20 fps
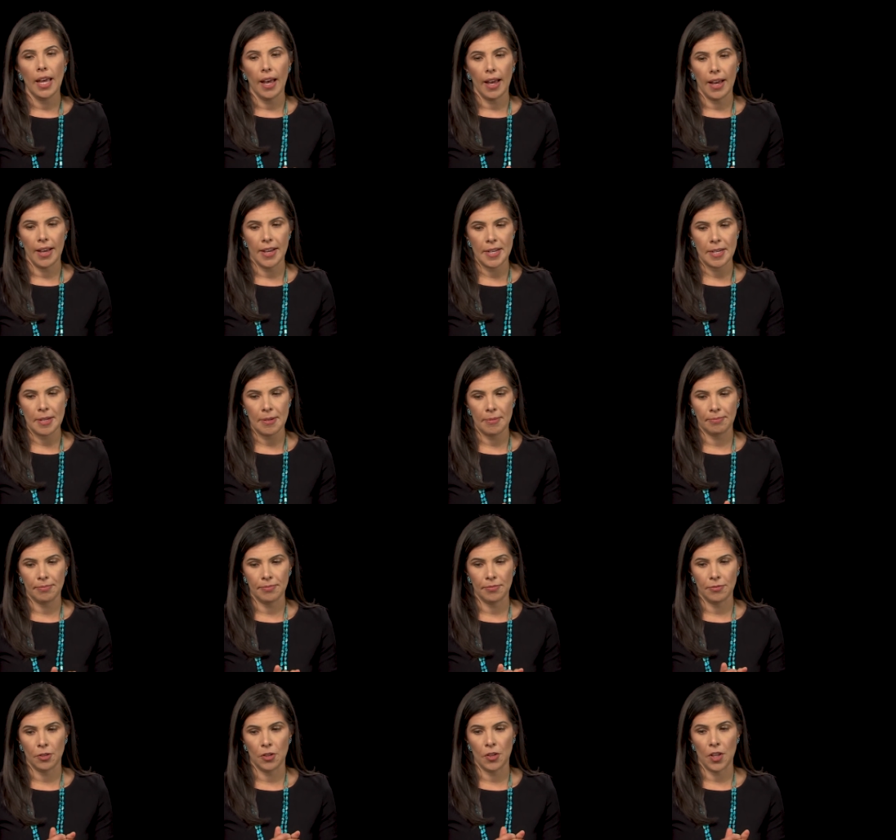
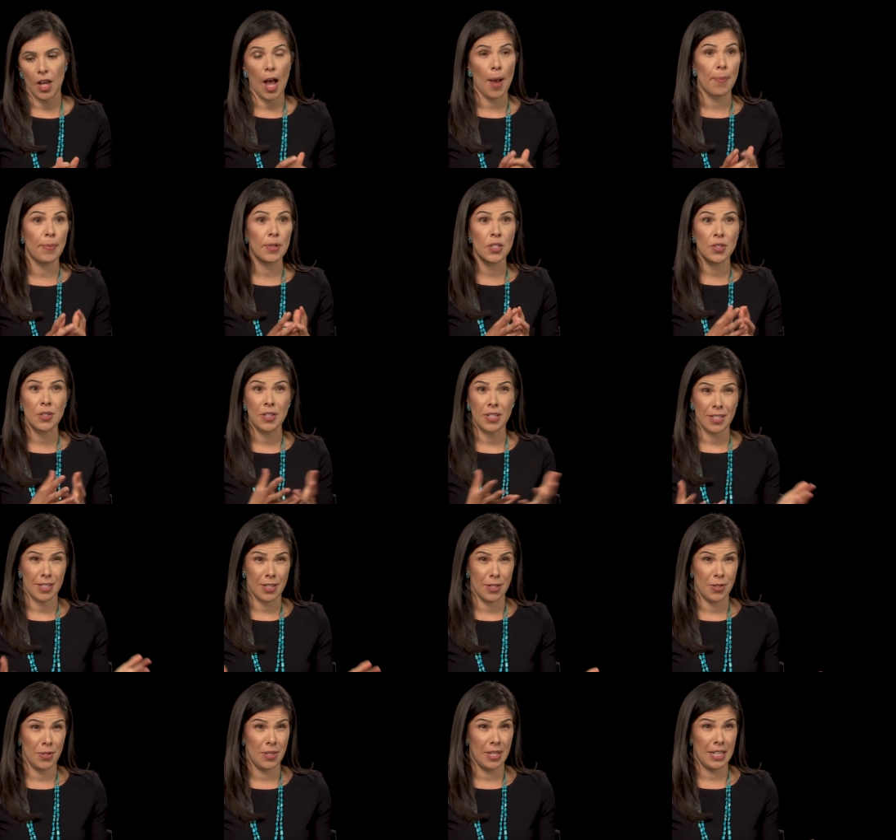um, for the opportunities
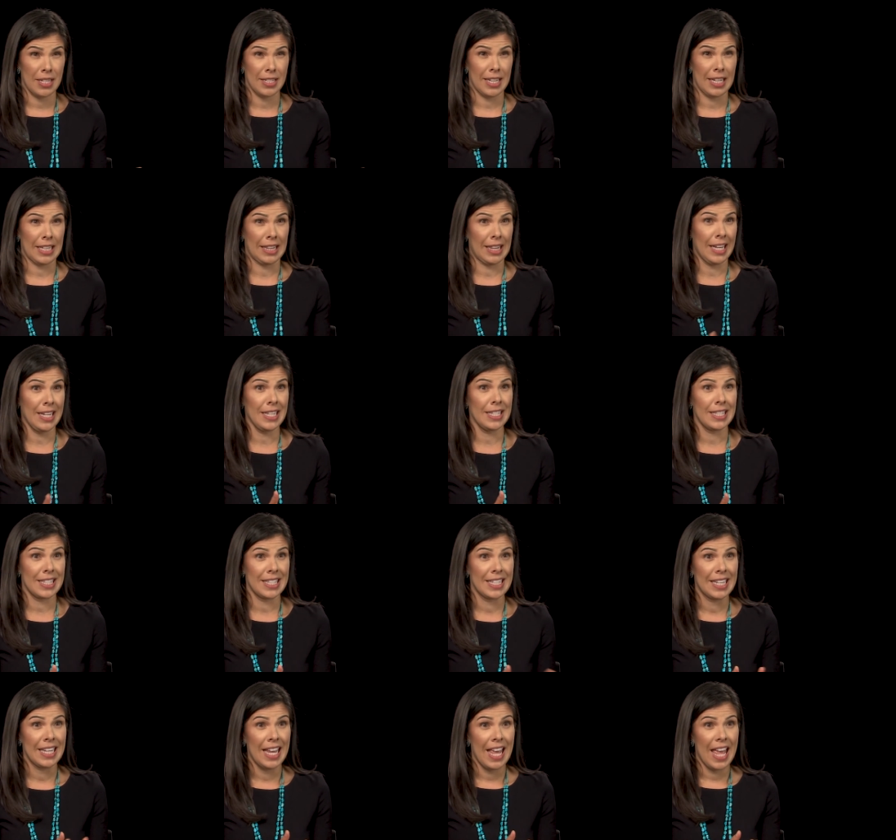to do things like
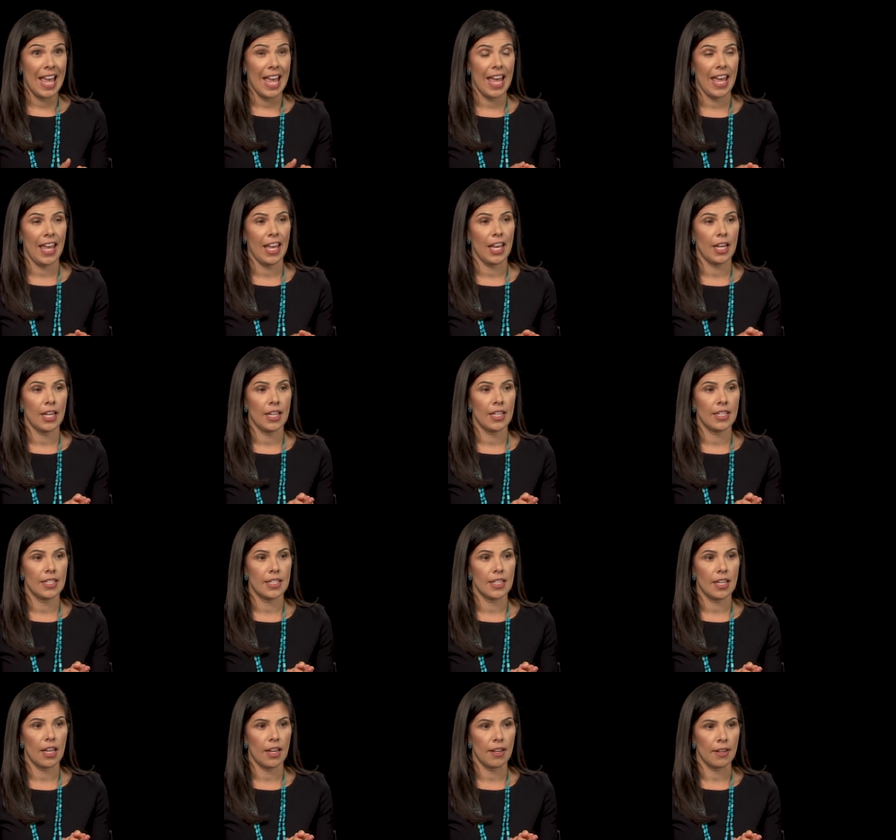this,
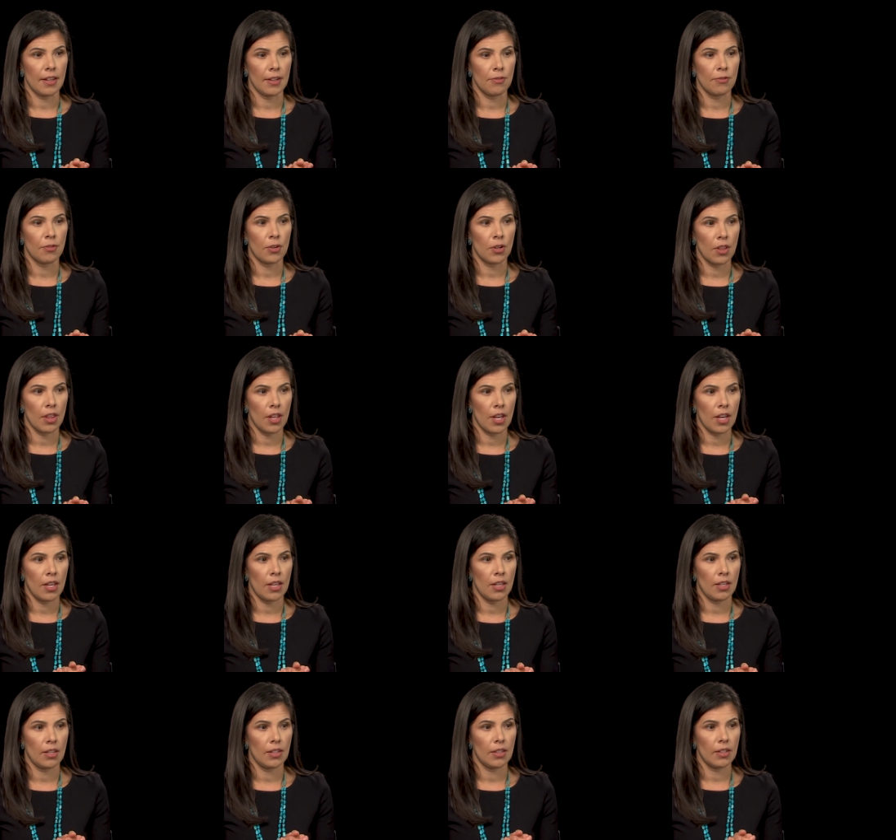and uh, for
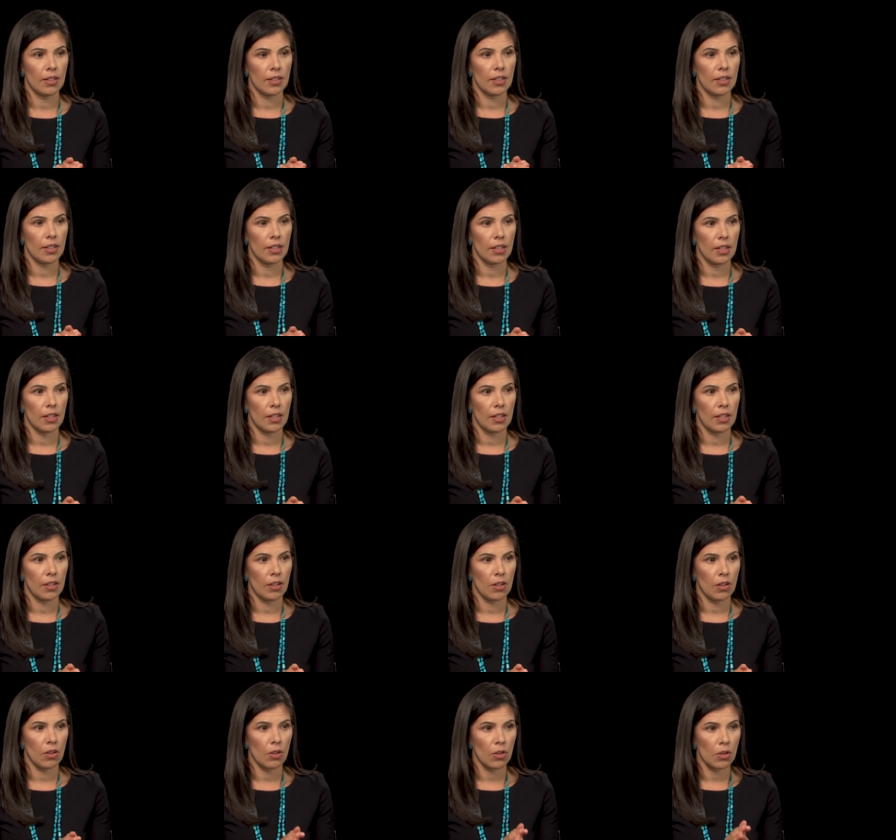the
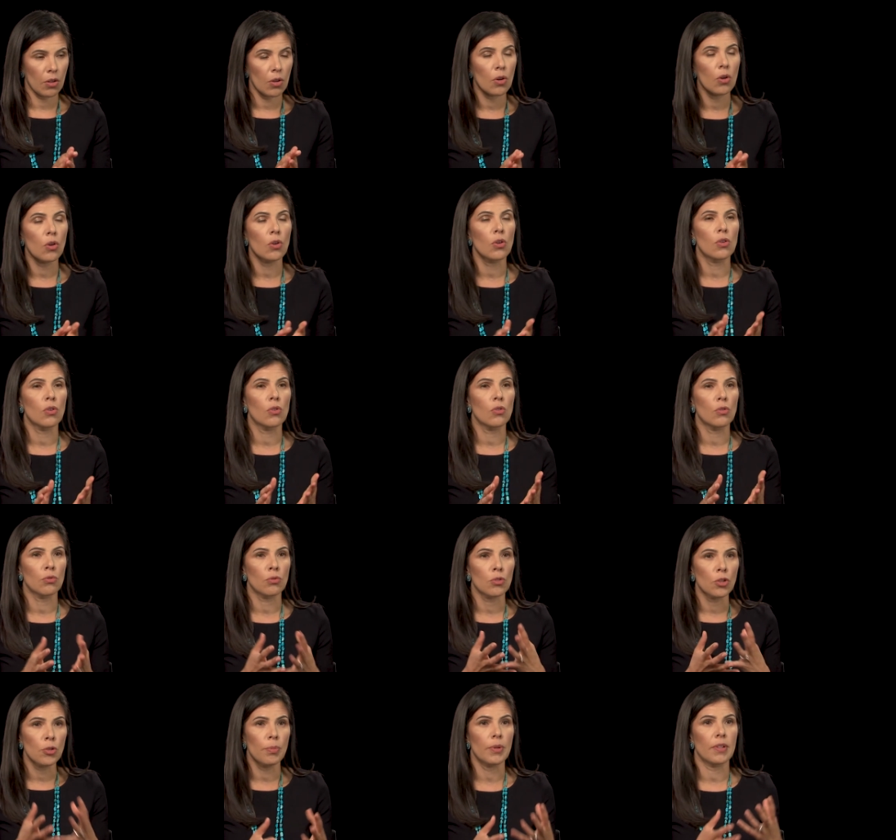whole
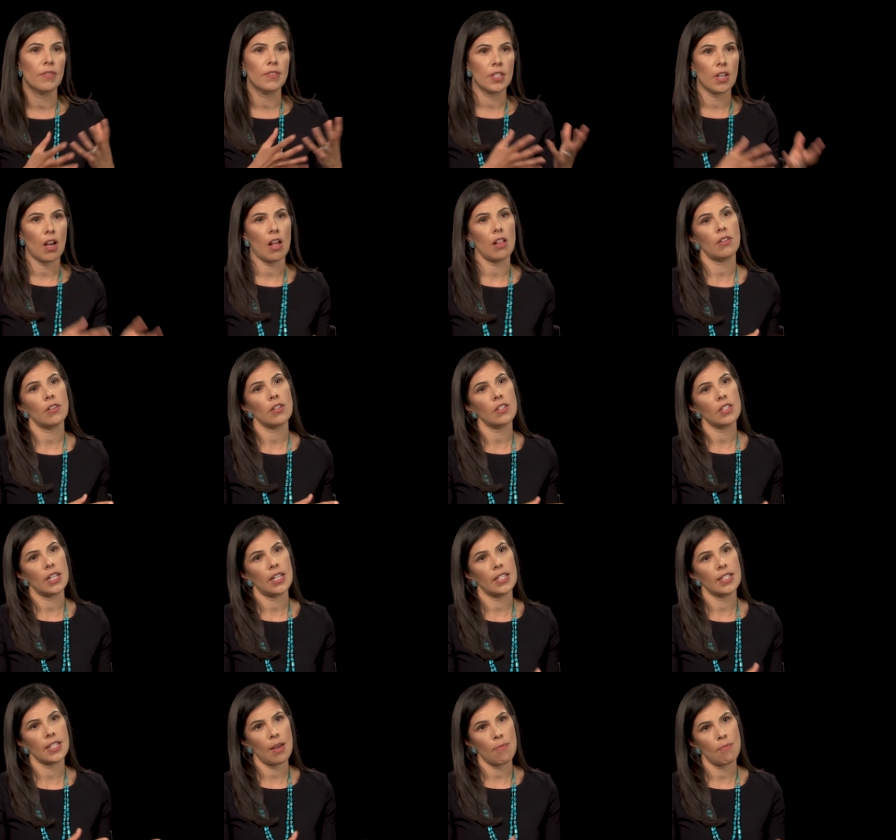group of scholars that
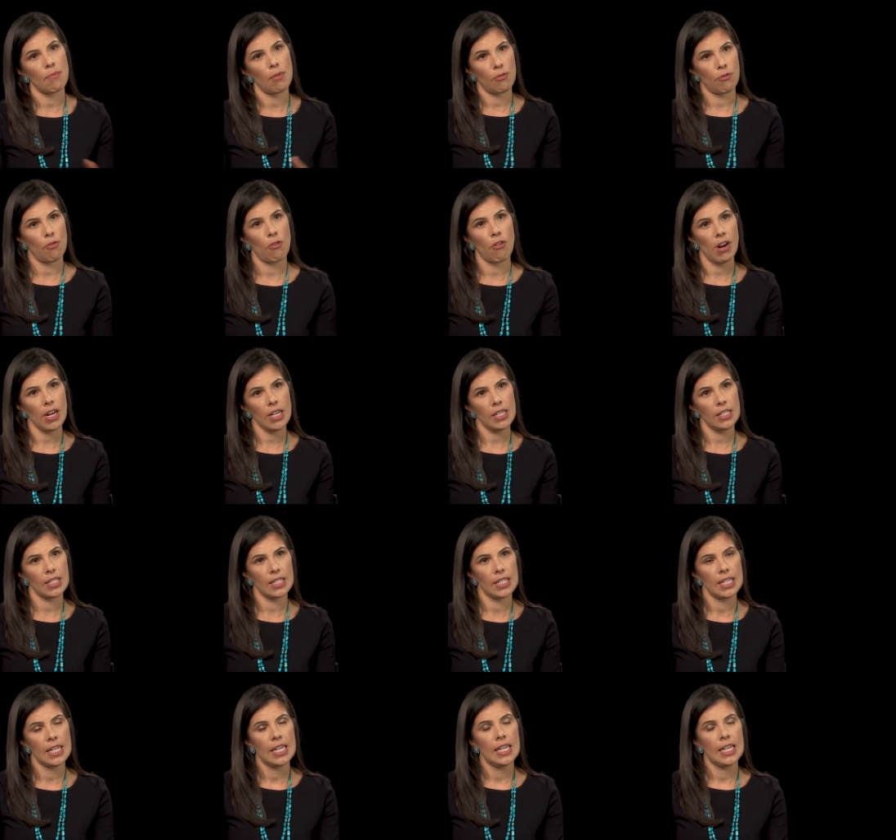has come before us.